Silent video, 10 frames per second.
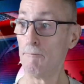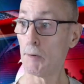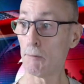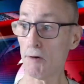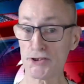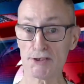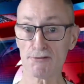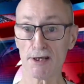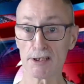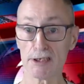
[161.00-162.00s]
But what she's
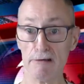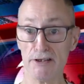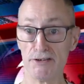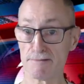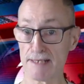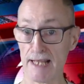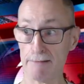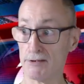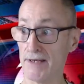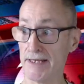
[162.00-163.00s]
trying to do is
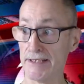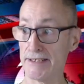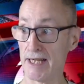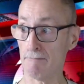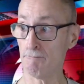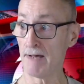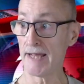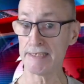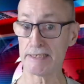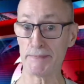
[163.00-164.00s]
claim that this
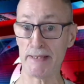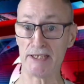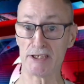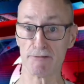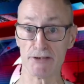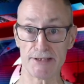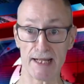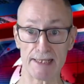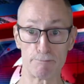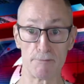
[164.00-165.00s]
hate speech was
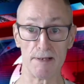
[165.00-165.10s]
said